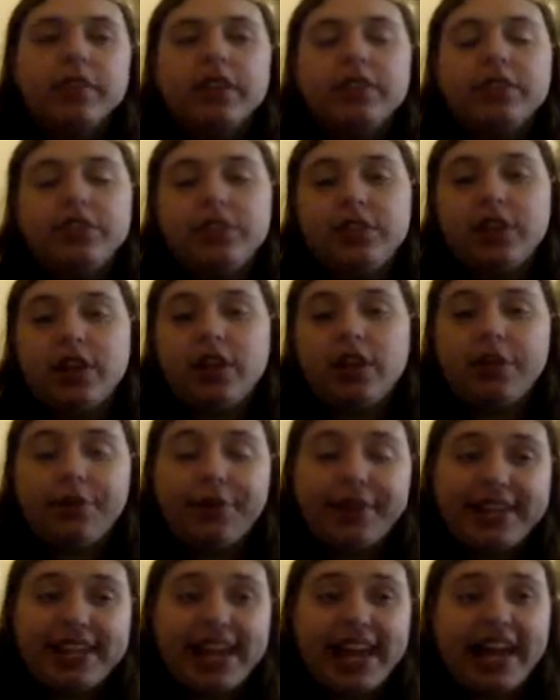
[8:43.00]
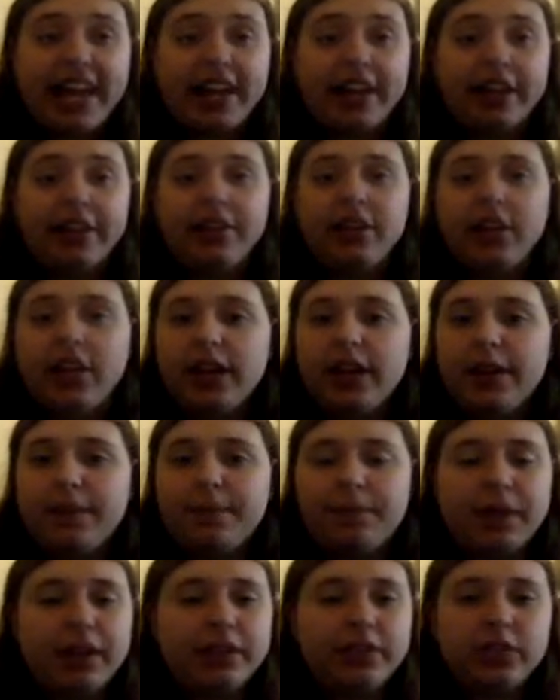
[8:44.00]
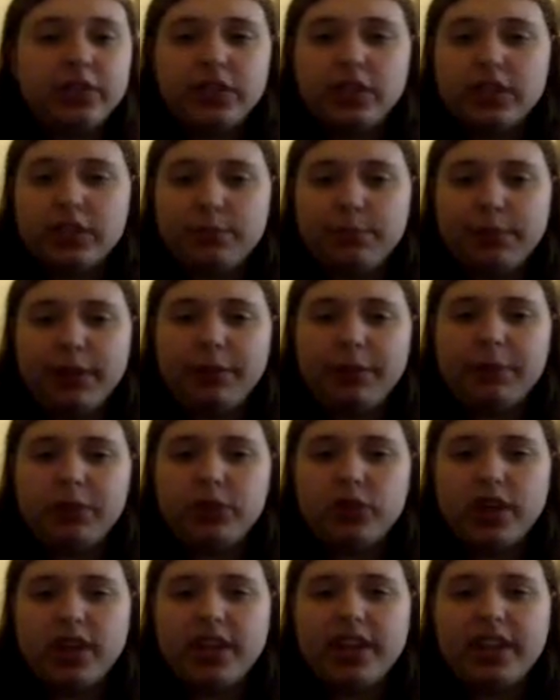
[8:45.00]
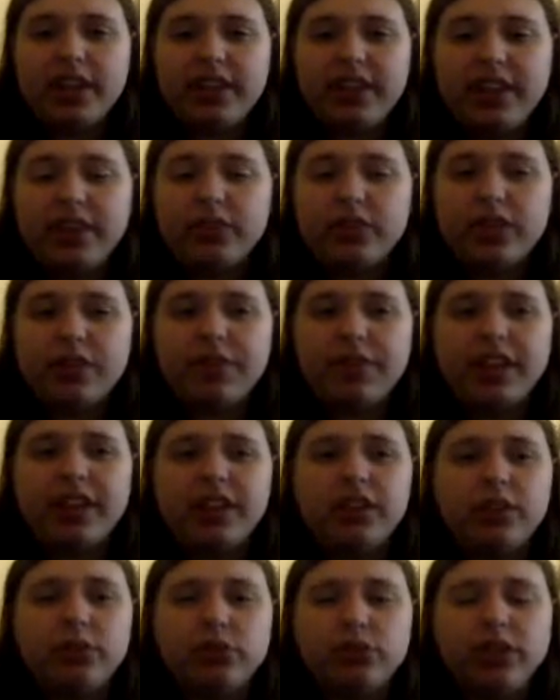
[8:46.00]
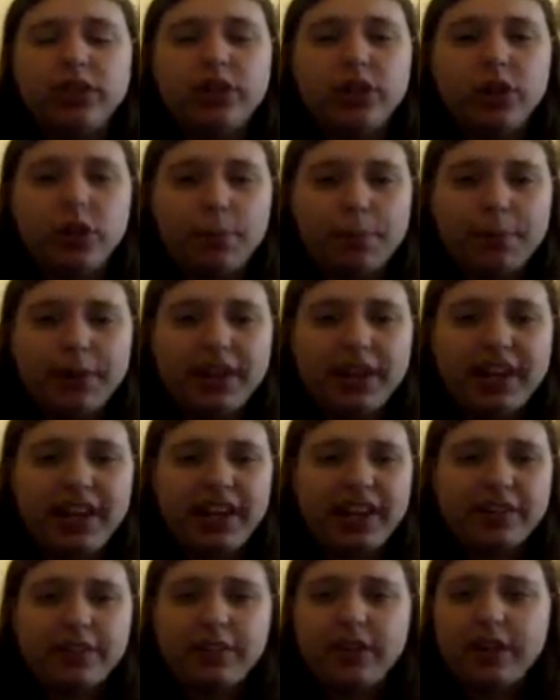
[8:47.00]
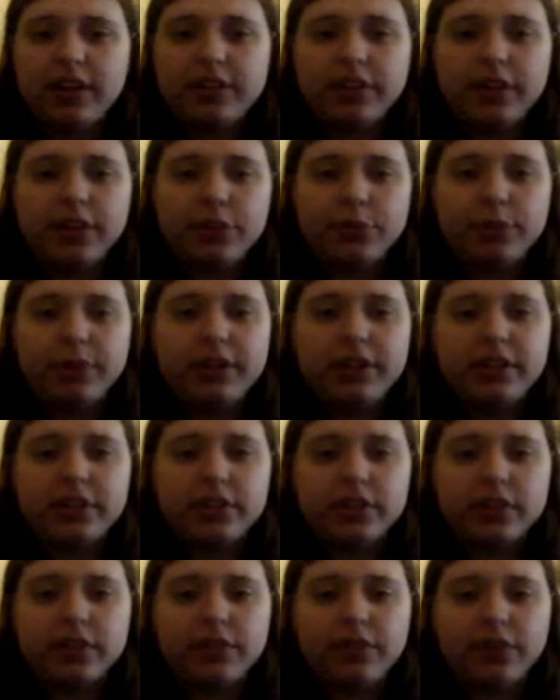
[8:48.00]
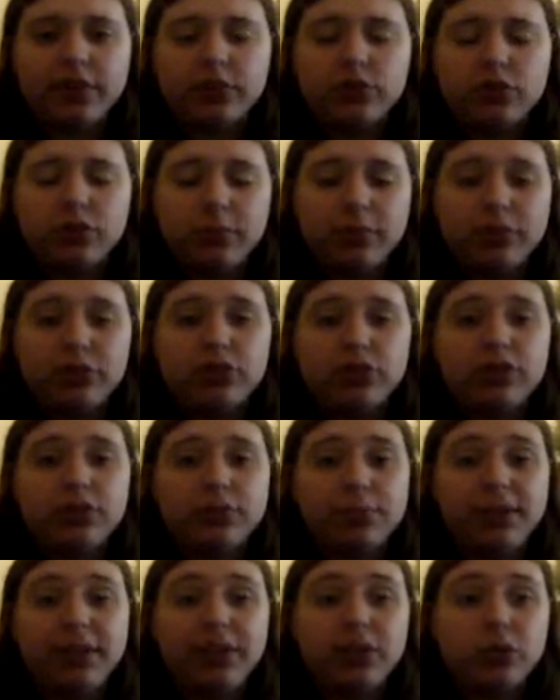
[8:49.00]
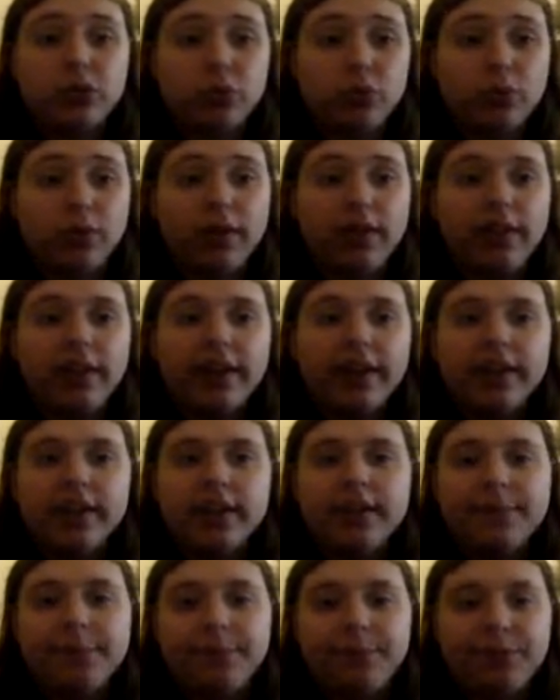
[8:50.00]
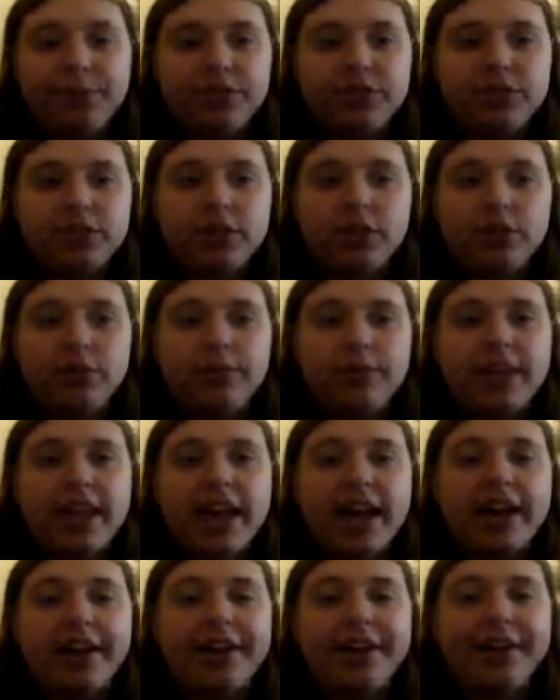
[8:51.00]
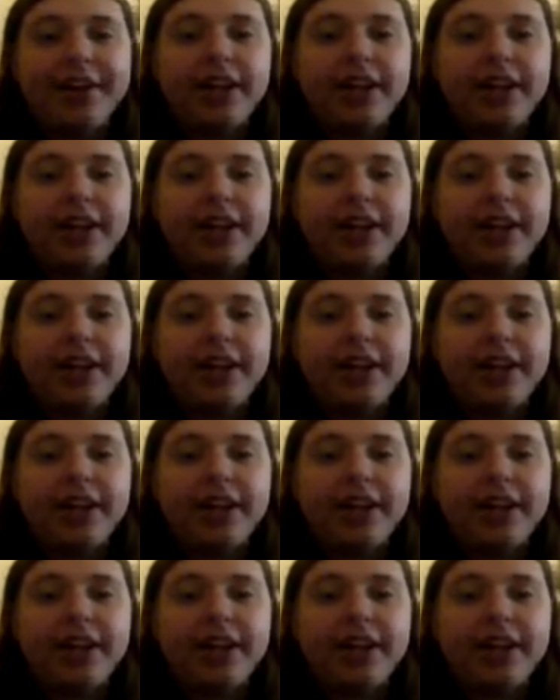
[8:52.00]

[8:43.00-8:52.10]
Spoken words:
So yeah, that's pretty much it. And they also have like an alternate opening on the 3-disc version, which is really cool. So yeah,